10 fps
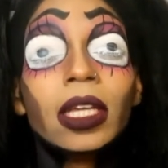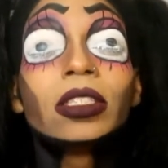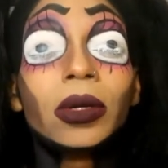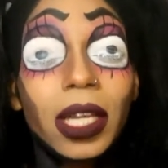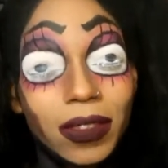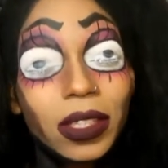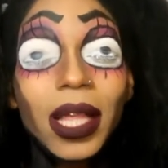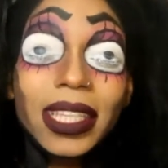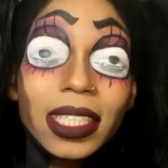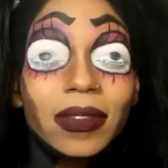So if you
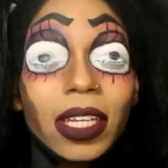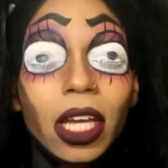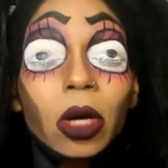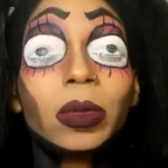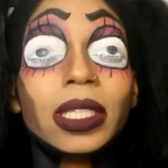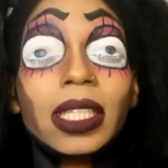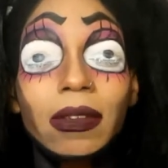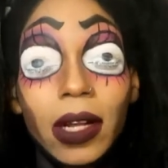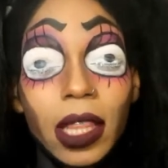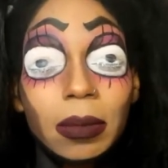like this video, please
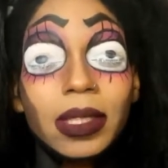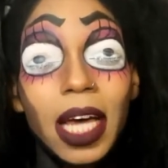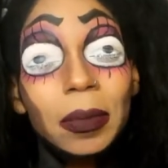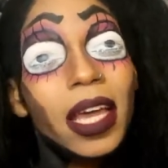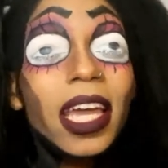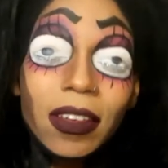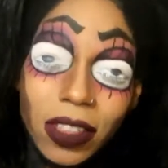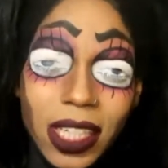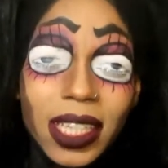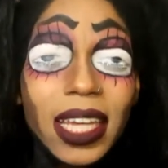give it a thumbs up. If you
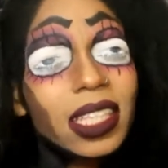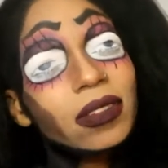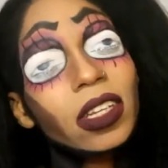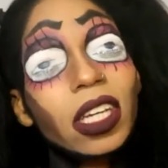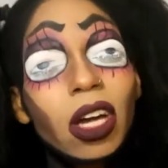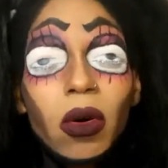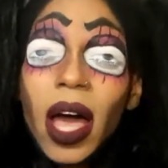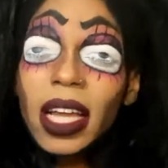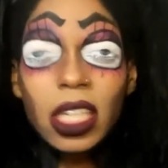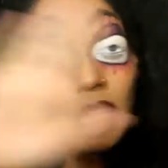didn't like this video,
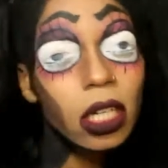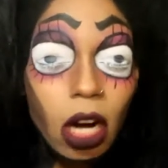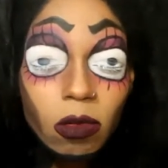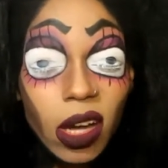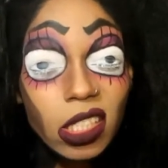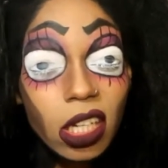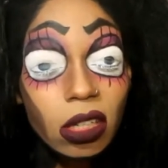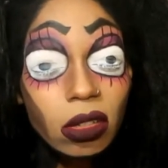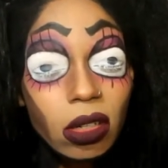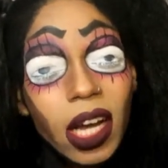get off my
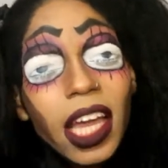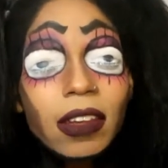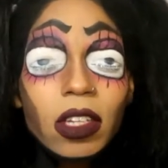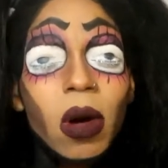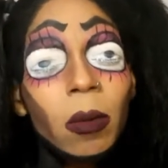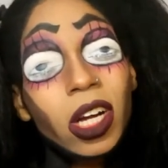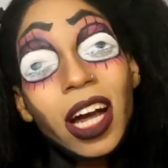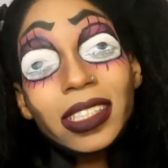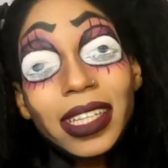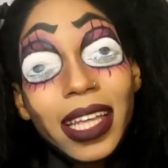channel. If you want more
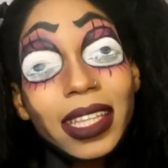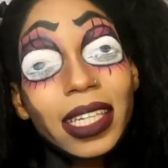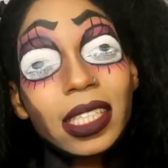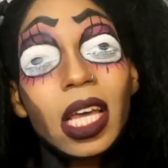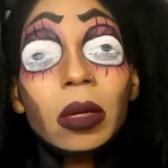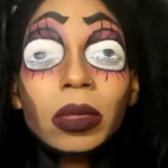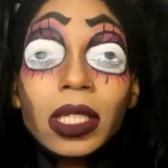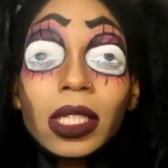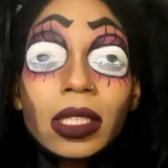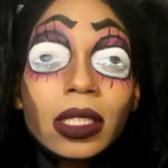content like this,
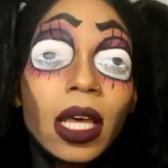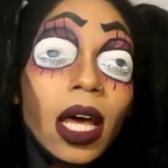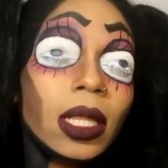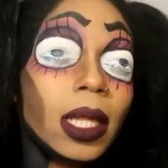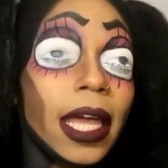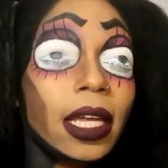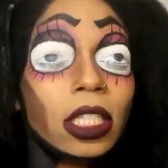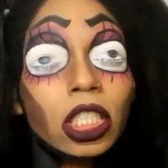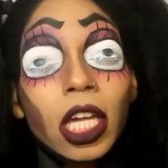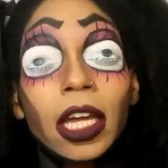please like,
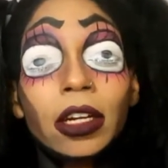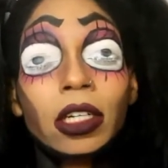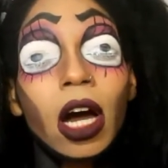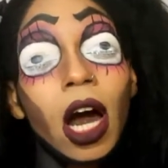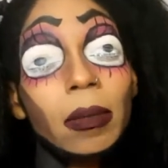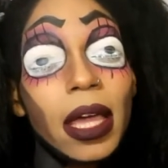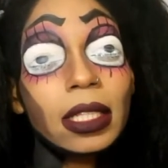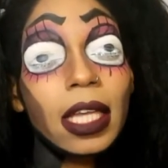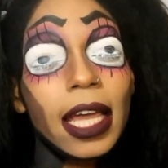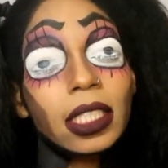share,
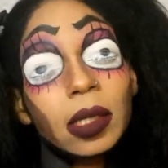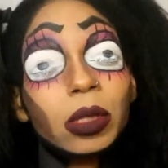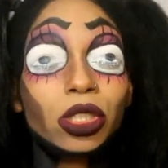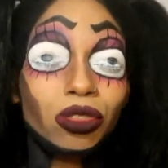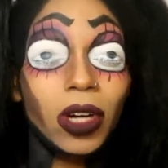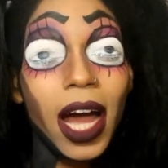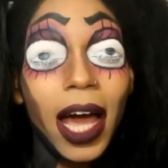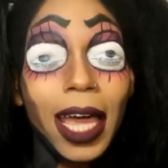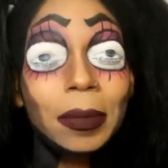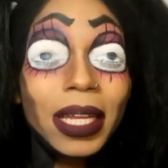comment, and
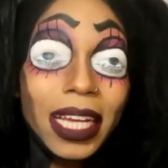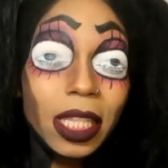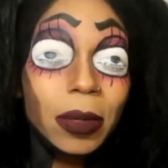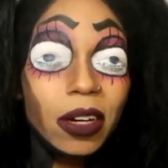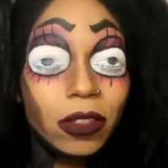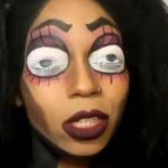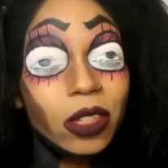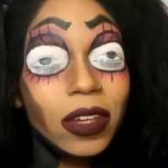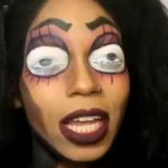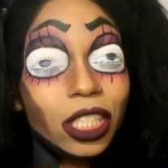subscribe, and hit the bell for
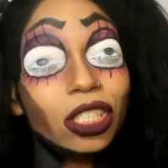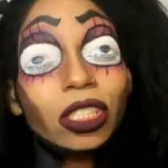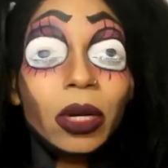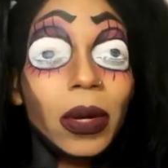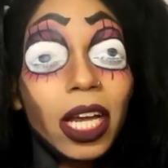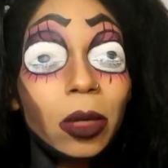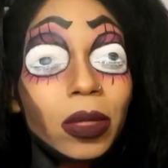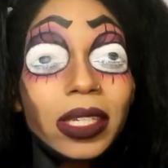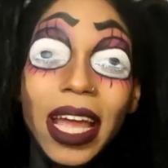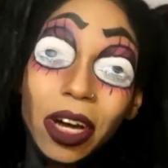notifications to know when I
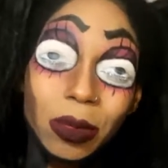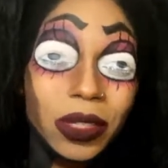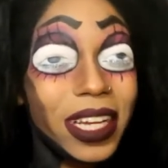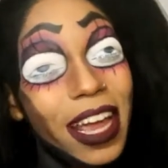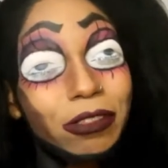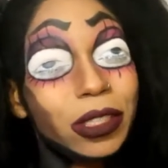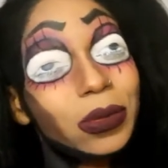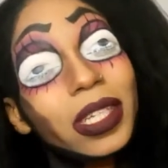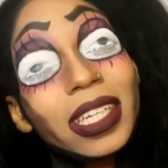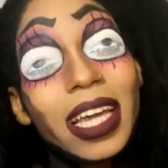upload. I upload every
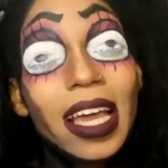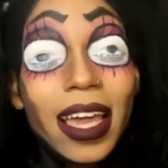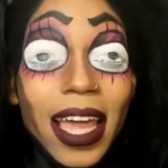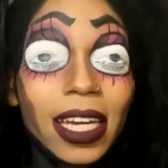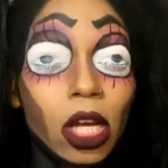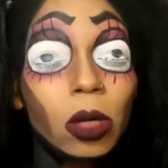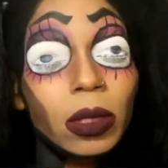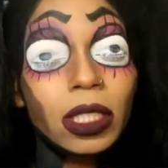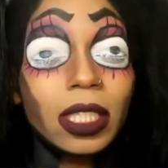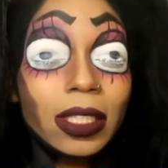week, and I hope
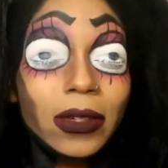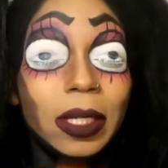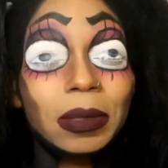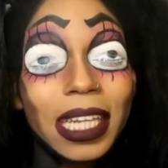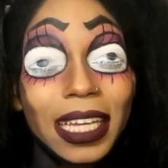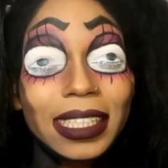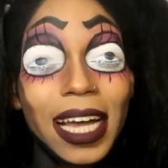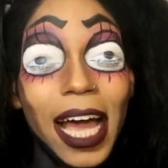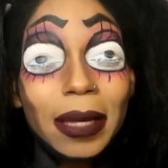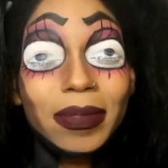to see you creeps next
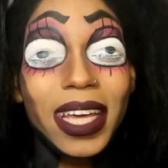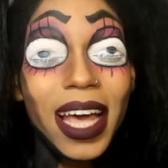time.